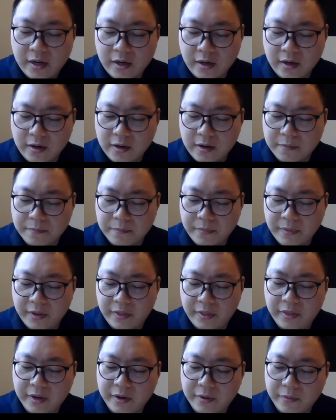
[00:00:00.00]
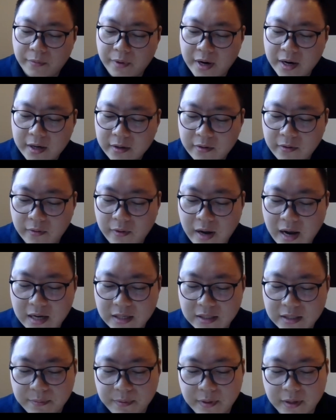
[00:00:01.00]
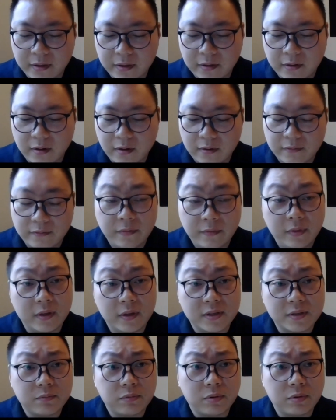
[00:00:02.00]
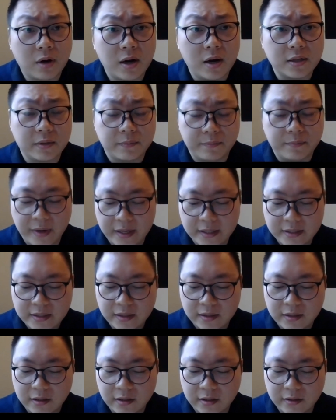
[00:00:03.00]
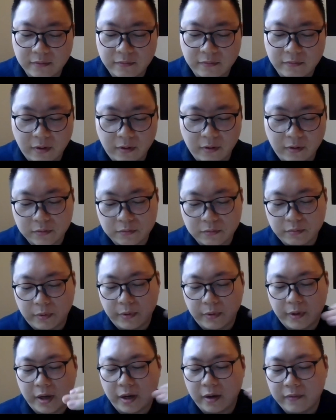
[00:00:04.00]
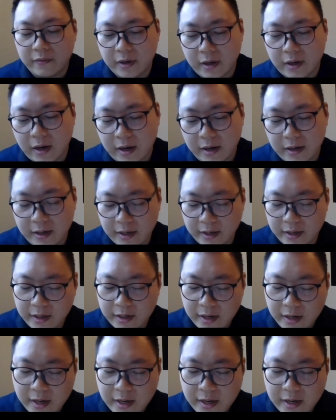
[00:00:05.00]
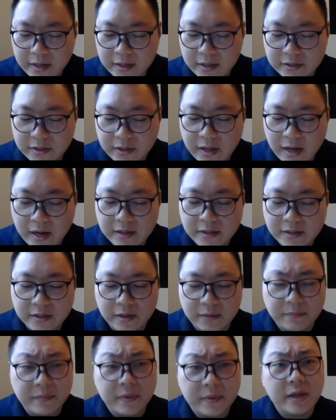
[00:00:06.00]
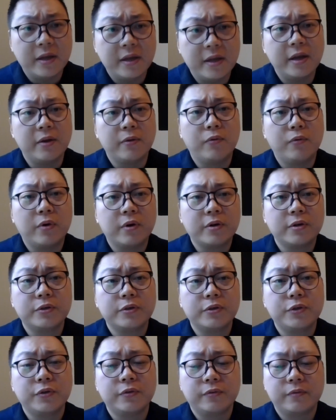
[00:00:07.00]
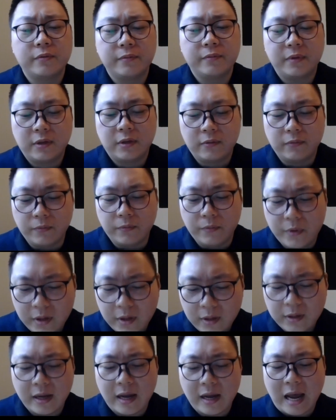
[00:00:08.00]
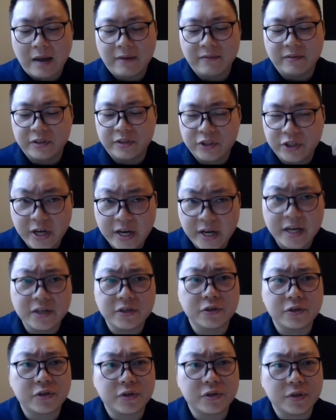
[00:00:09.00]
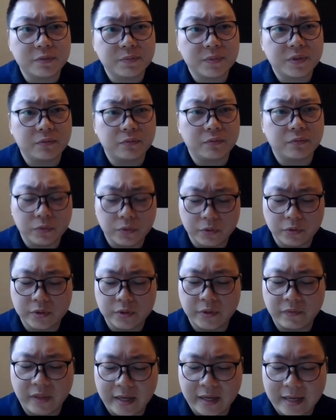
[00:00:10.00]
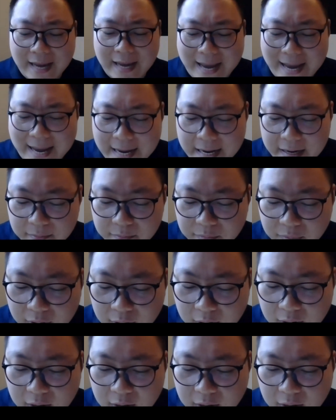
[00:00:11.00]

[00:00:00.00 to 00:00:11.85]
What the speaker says: the theoretical aspect of this project basically follows what Alvin and I did, is that in order to really have a change in terms of rules of the game,